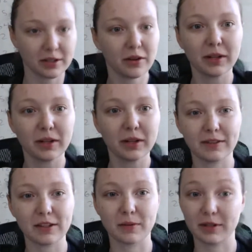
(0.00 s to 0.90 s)
Oh, let's see if
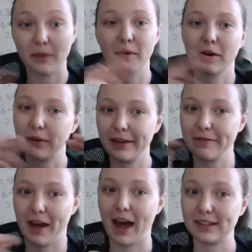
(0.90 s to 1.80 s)
this works. I work really
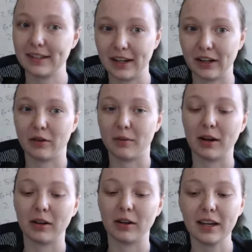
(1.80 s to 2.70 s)
fast and
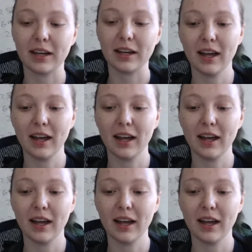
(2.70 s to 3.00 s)
incrementally.